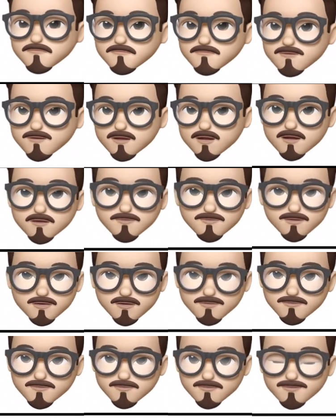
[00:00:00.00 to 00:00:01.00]
Again,
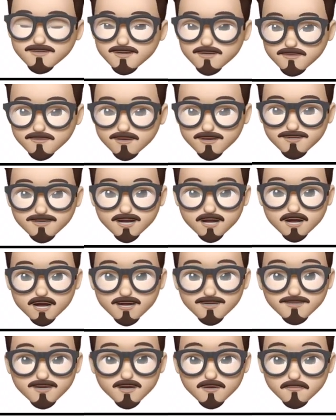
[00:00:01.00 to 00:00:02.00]
just erasing
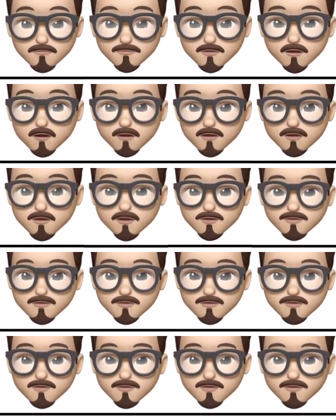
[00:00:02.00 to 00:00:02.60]
as I go along.